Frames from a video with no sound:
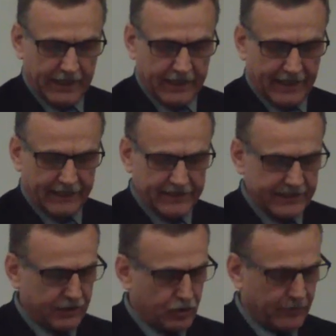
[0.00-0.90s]
in
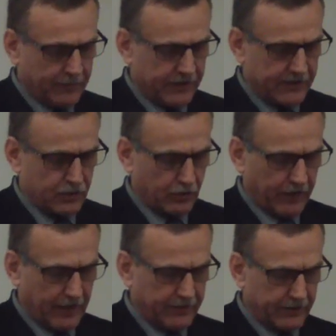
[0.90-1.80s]
addition to members
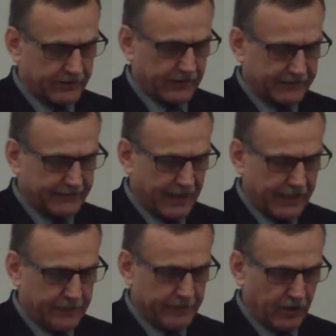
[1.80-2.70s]
of other
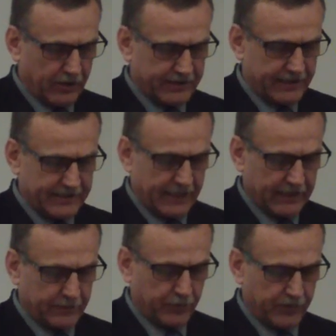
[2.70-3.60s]
tiny minorities
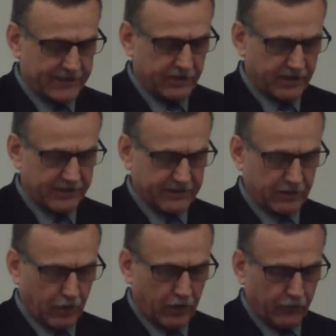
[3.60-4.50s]
and
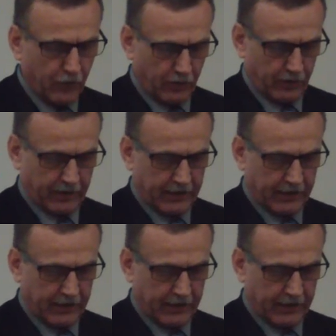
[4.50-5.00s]
prisoners of war.